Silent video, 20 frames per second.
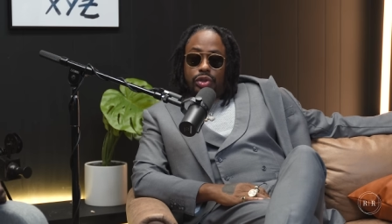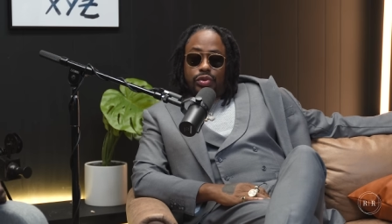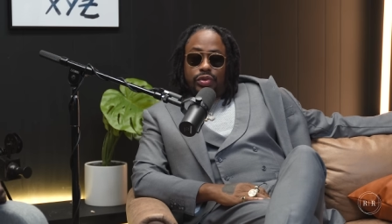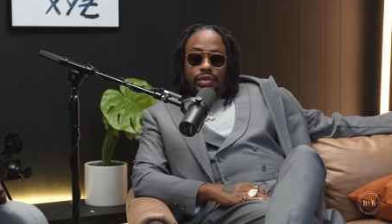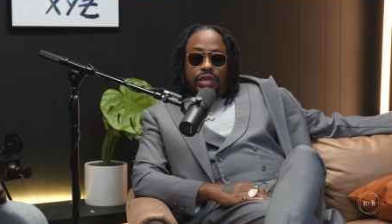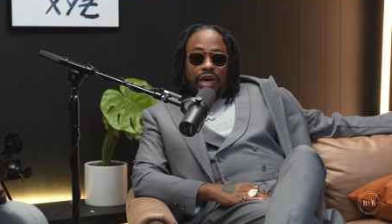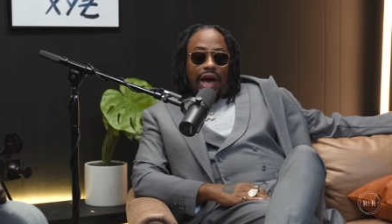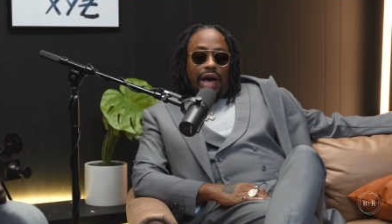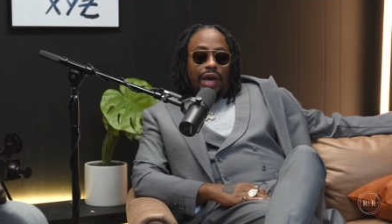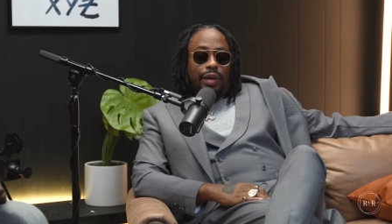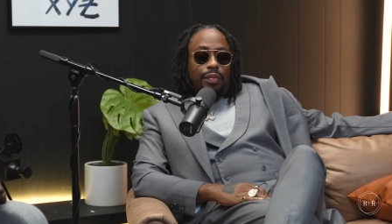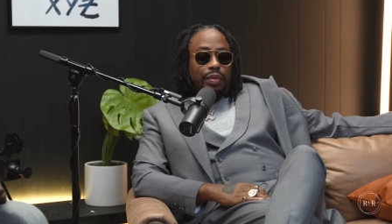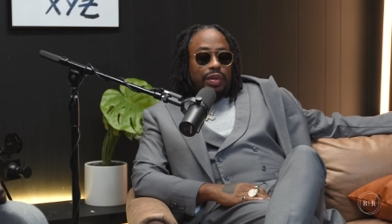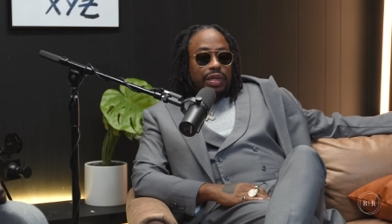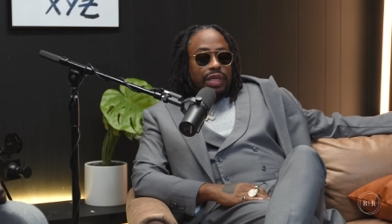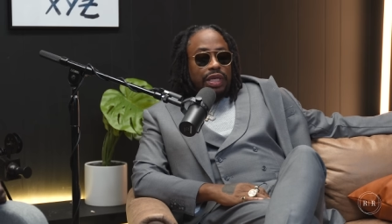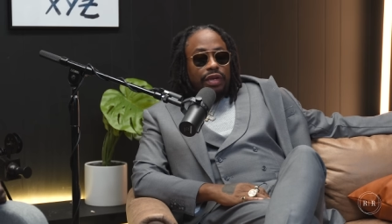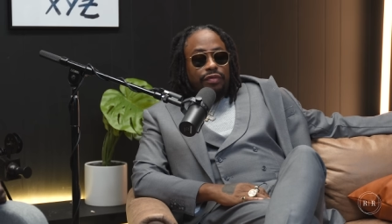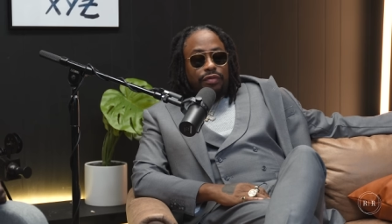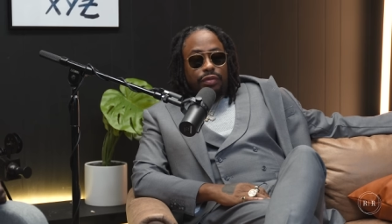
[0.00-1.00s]
You got to
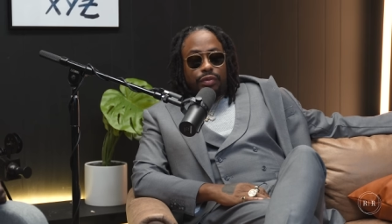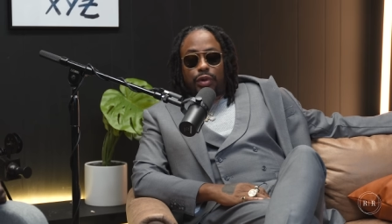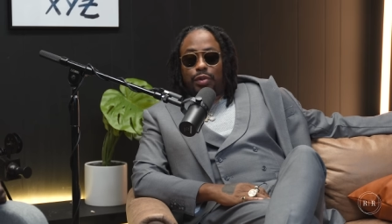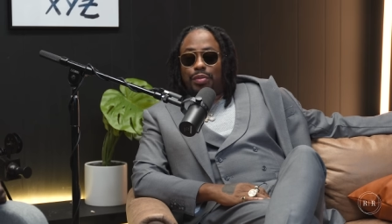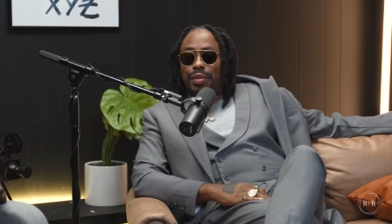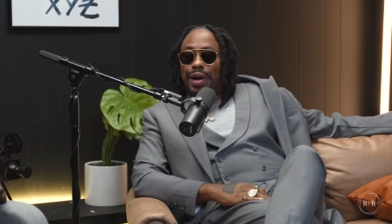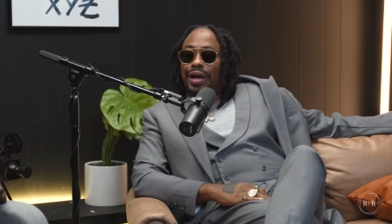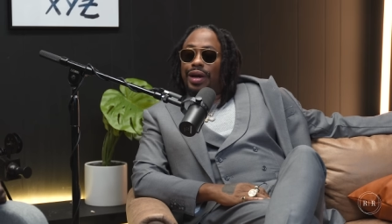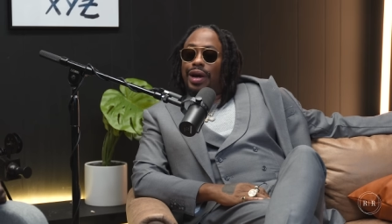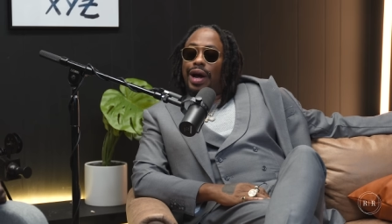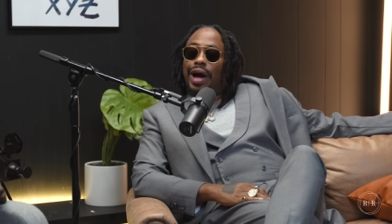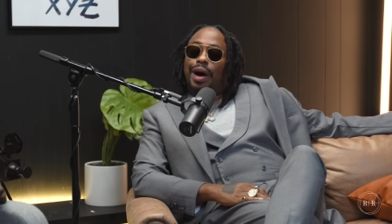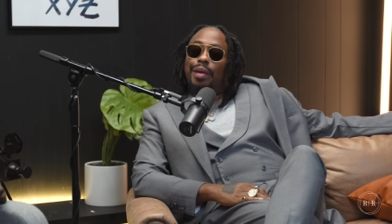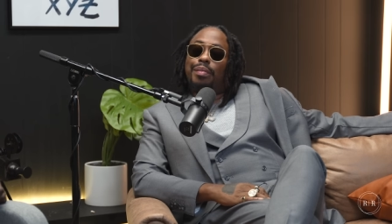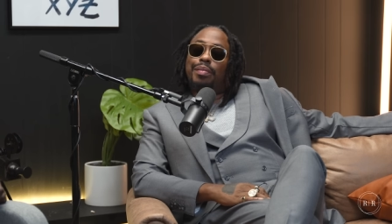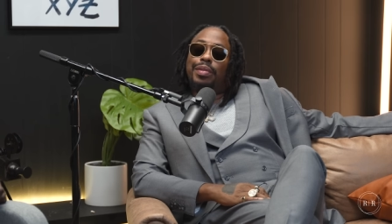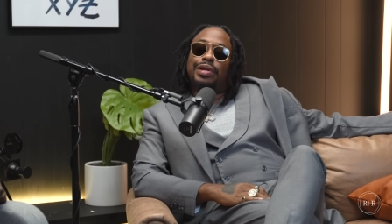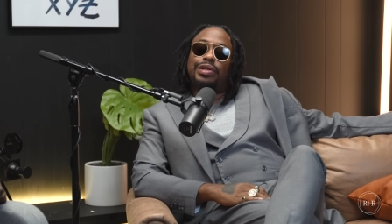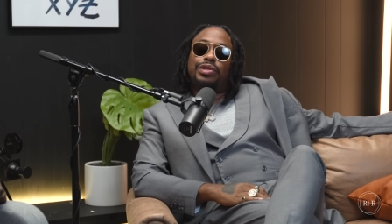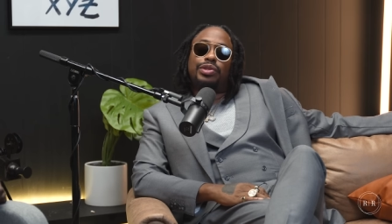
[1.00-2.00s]
believe them. No matter how
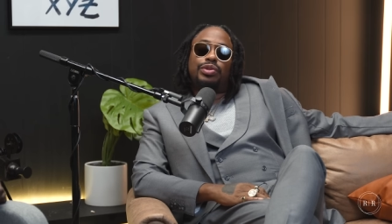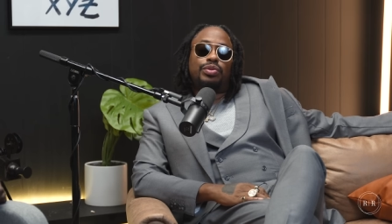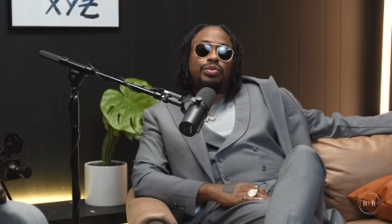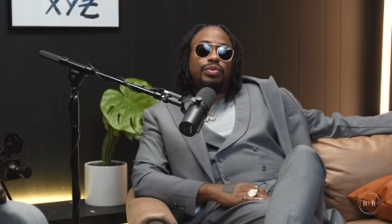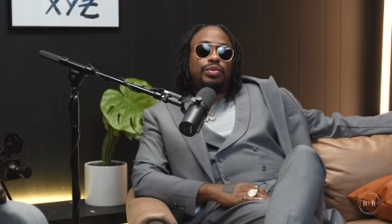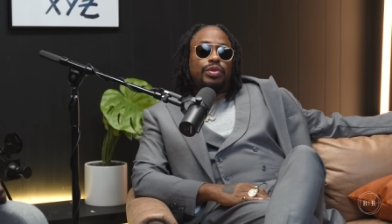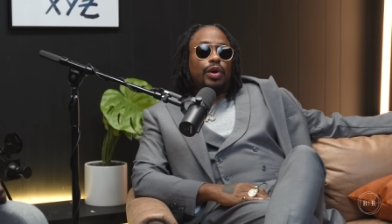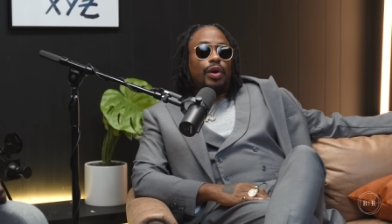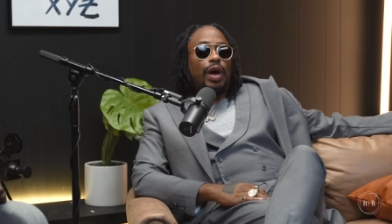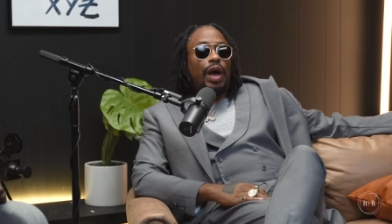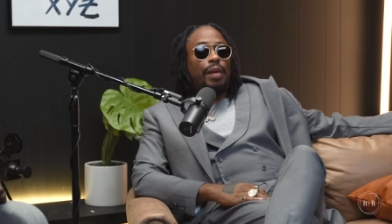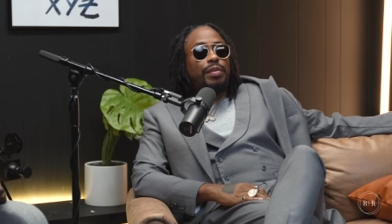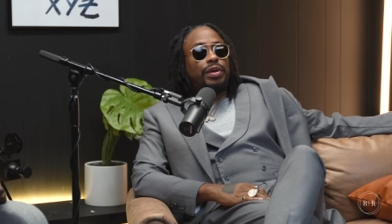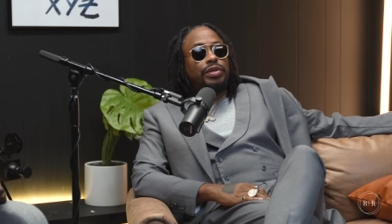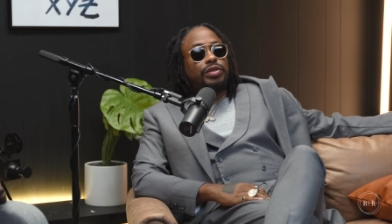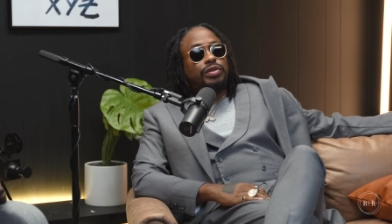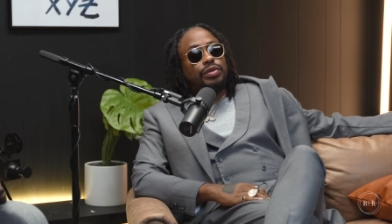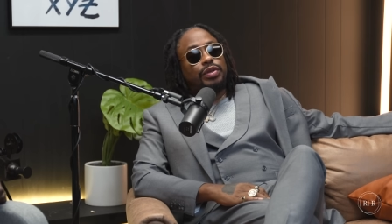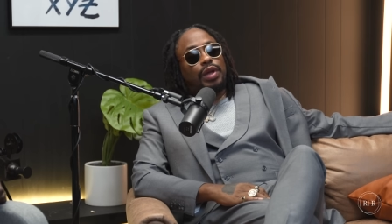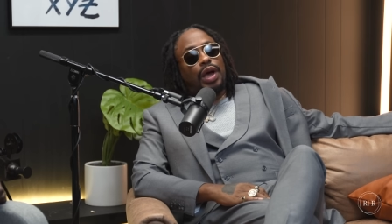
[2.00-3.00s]
much you
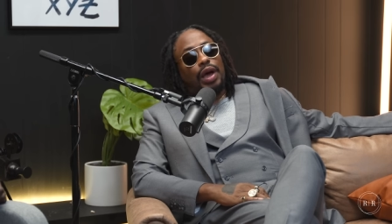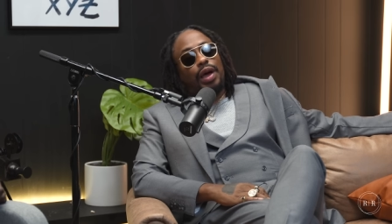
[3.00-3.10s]
love